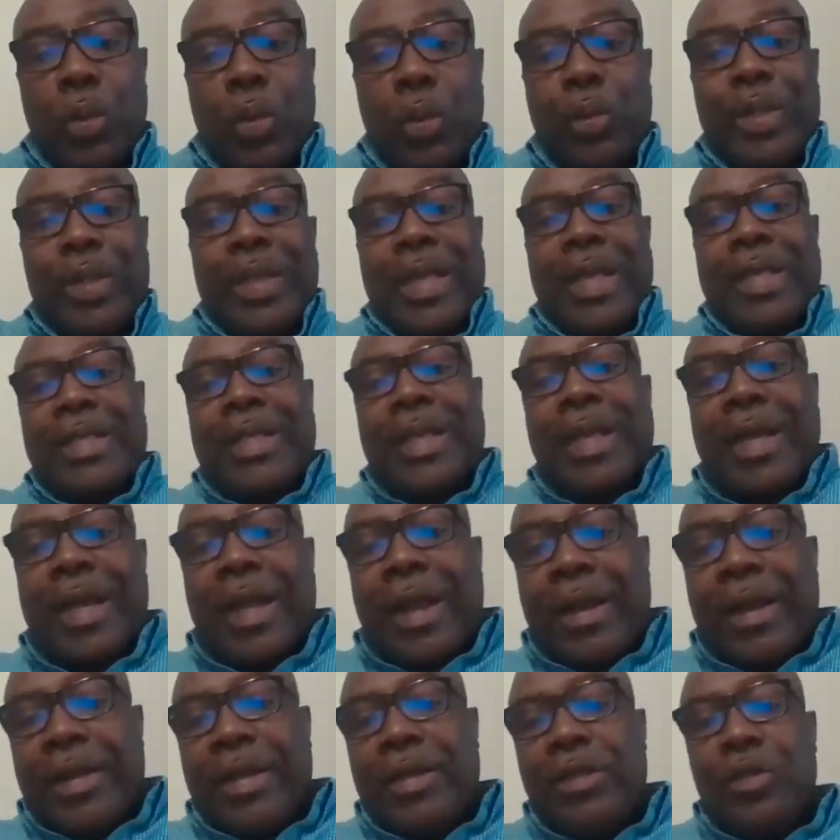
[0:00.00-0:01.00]
Without the
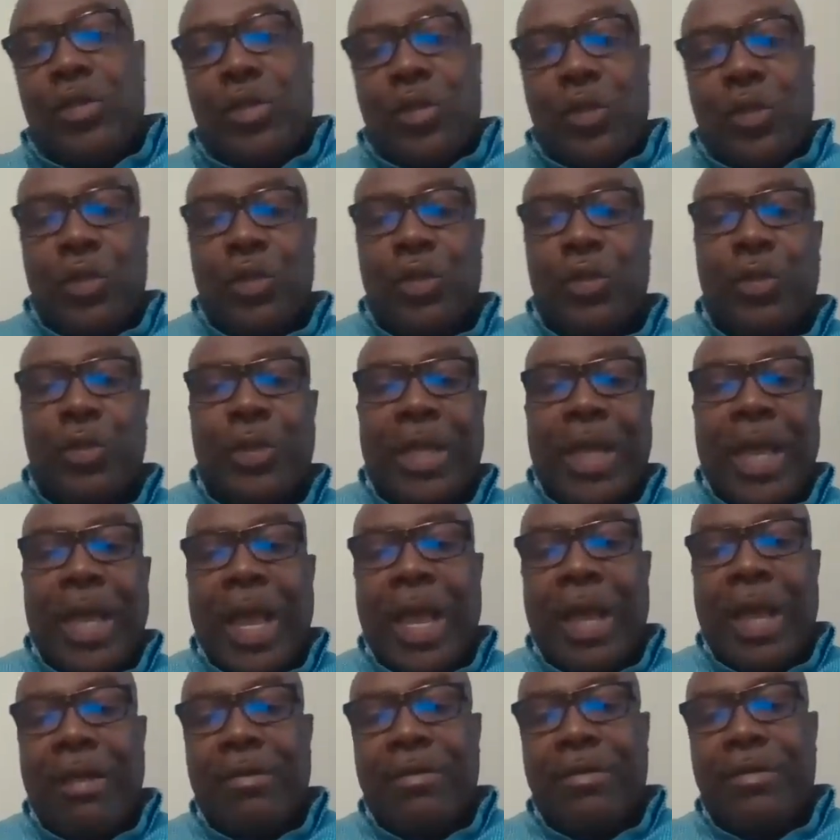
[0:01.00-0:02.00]
current tools we
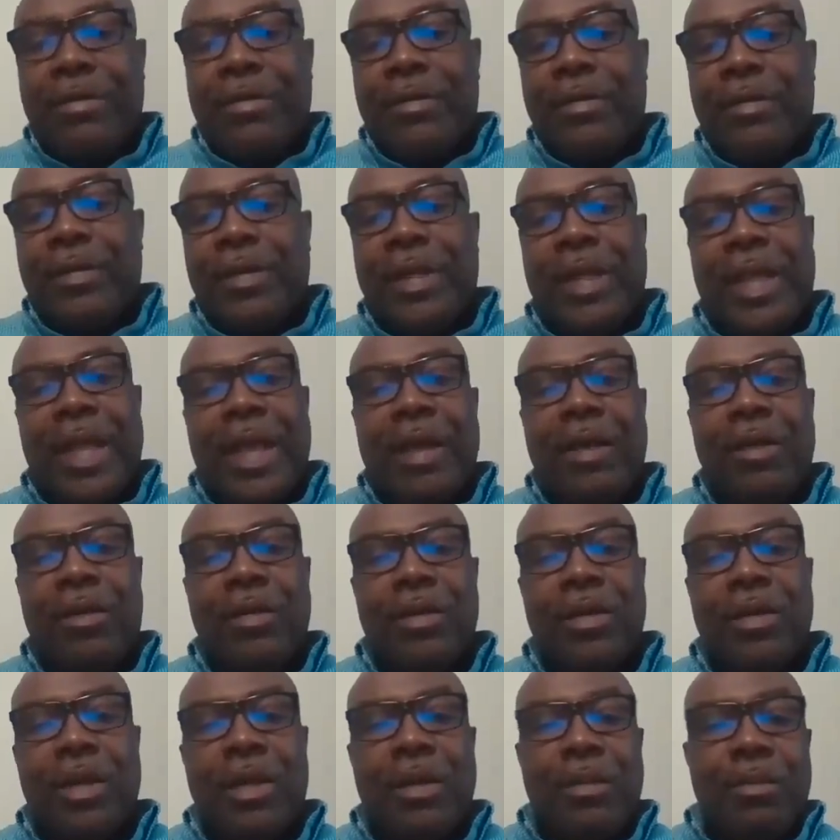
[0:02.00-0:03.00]
have now,
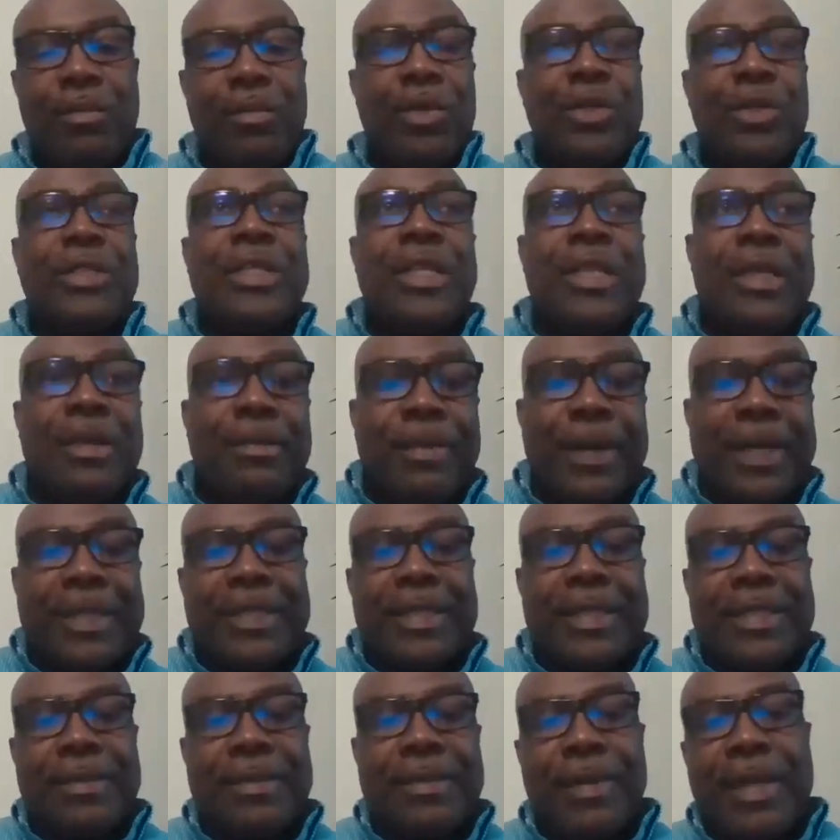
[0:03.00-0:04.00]
mostly
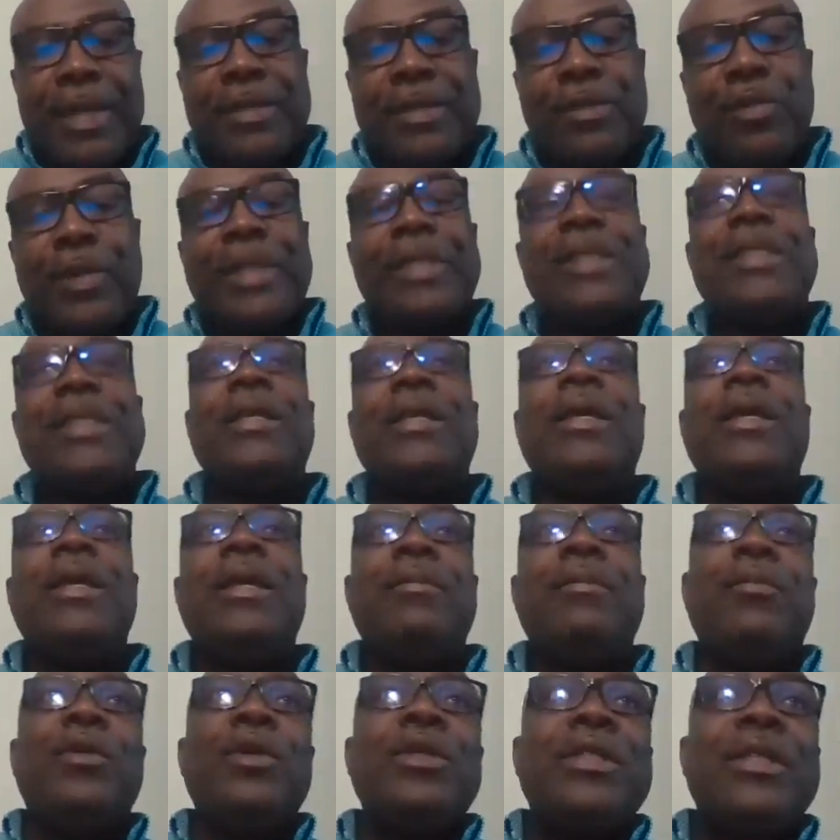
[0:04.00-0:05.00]
participants were
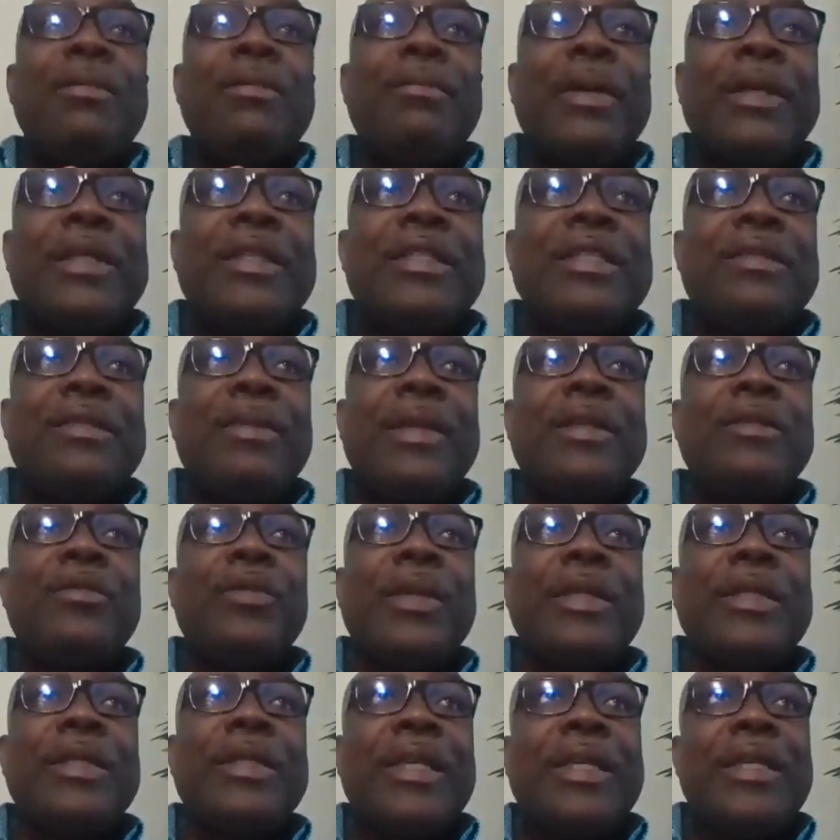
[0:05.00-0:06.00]

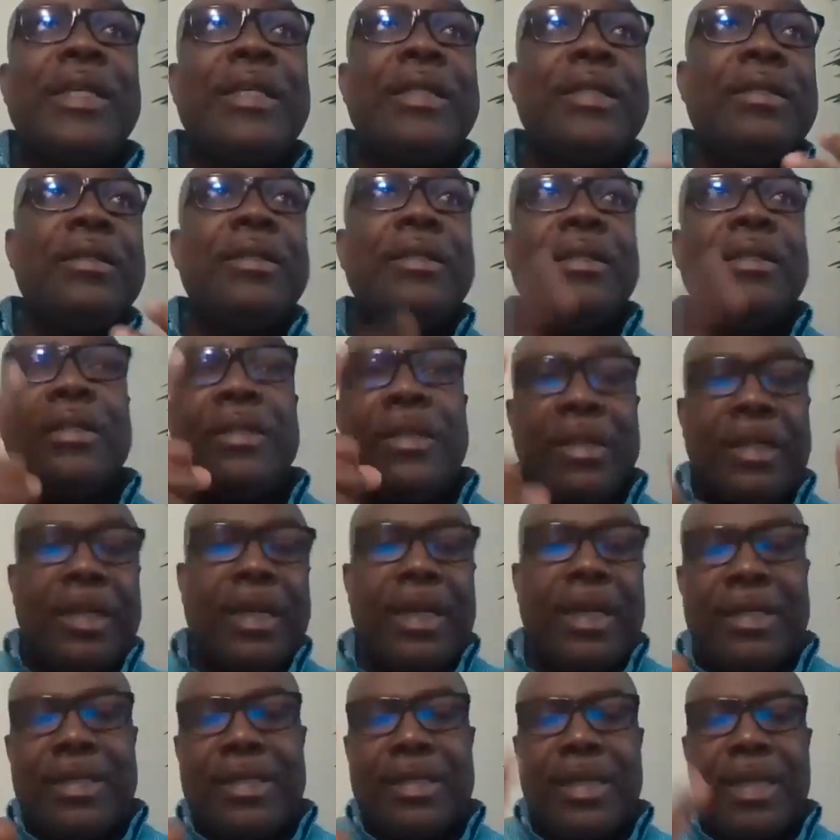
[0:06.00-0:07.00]
taking
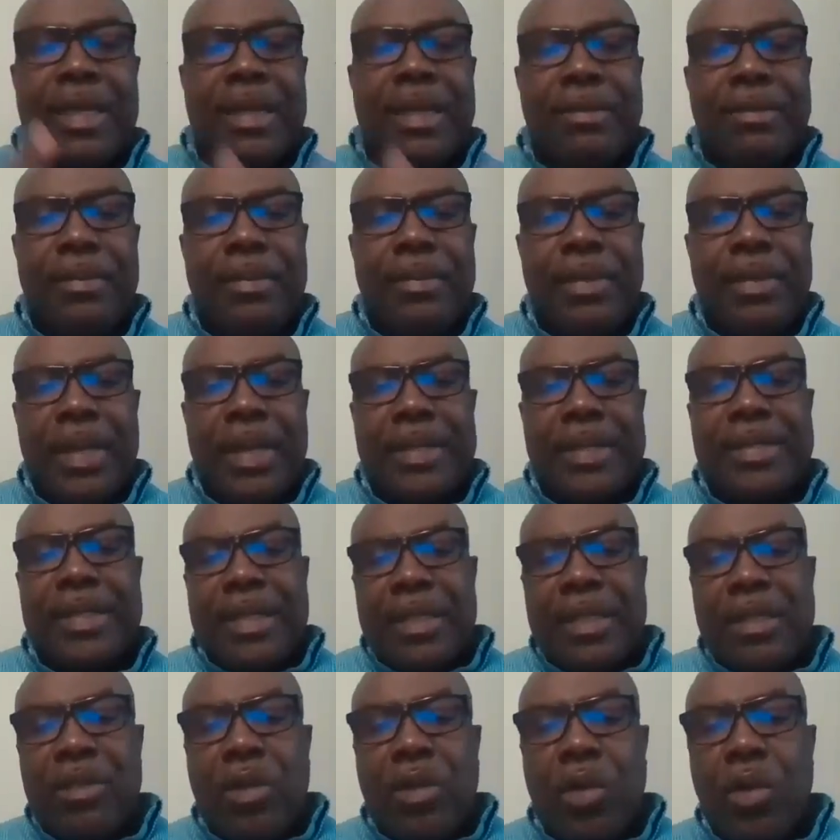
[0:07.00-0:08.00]
a
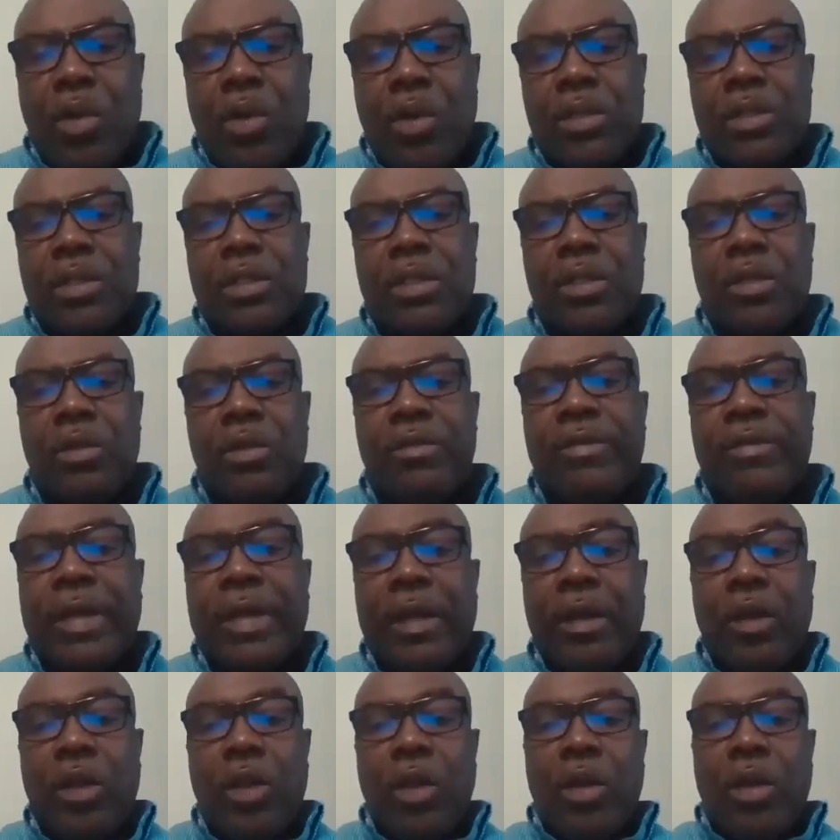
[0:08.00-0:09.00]
single course over
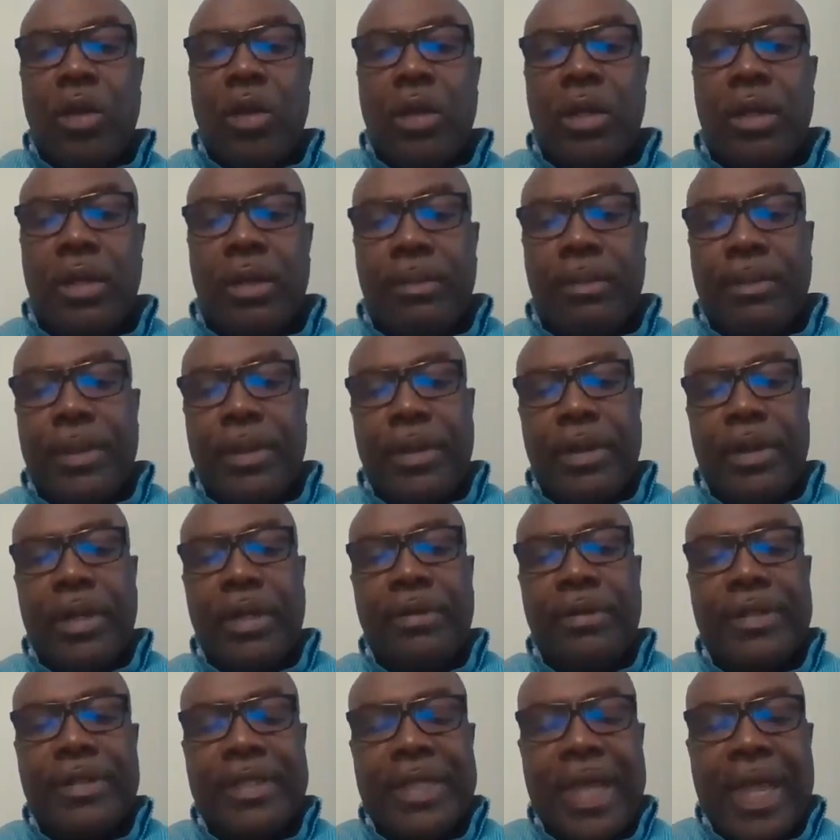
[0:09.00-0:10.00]
a long period
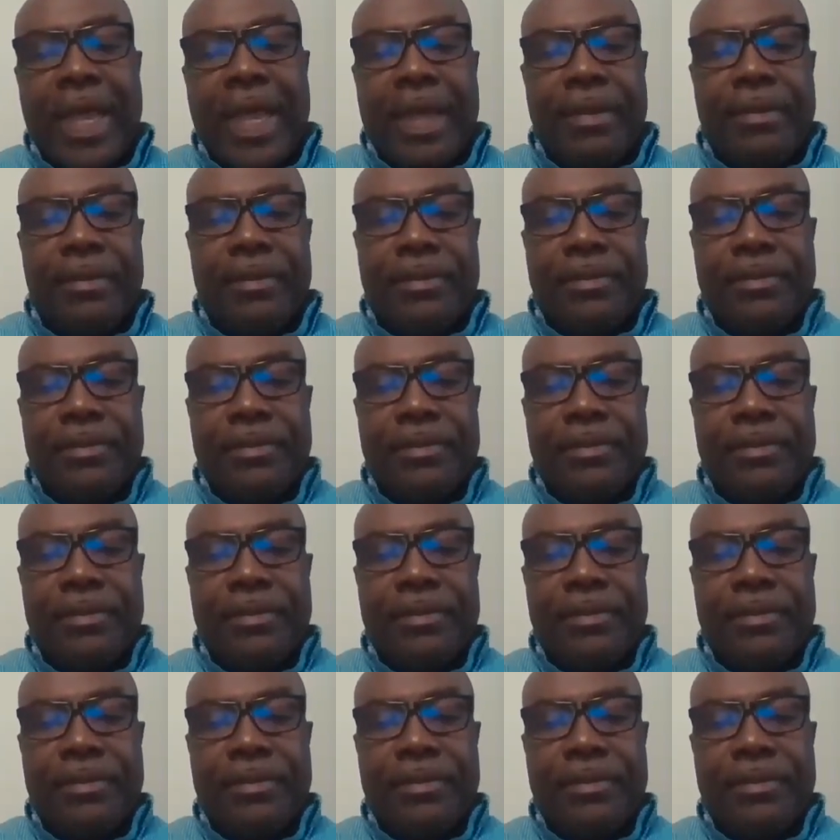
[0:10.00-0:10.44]
of time.